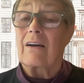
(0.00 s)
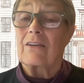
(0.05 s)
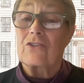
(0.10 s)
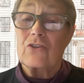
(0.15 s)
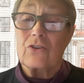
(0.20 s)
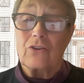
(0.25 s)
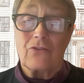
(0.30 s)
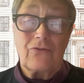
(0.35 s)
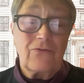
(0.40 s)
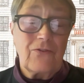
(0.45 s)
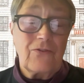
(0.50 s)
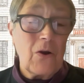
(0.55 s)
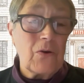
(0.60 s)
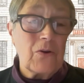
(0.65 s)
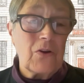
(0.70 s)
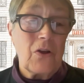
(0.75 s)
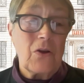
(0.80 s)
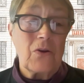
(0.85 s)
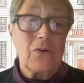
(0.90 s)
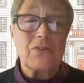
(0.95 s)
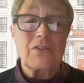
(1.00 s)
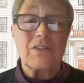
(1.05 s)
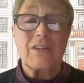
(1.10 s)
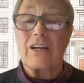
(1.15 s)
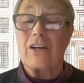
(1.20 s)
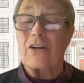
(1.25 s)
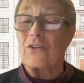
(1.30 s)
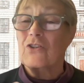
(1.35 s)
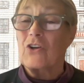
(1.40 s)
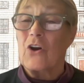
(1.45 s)
took photos
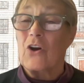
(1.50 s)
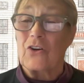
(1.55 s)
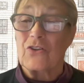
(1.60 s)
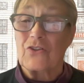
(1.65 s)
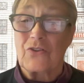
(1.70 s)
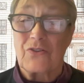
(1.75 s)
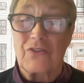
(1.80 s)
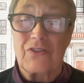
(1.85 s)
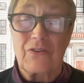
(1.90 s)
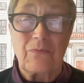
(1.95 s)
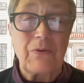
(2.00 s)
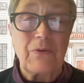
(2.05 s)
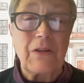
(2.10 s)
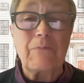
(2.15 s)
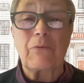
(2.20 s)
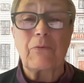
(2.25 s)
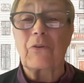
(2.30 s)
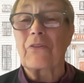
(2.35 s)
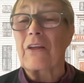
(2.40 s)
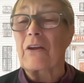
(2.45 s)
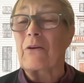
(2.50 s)
there, talked to some people.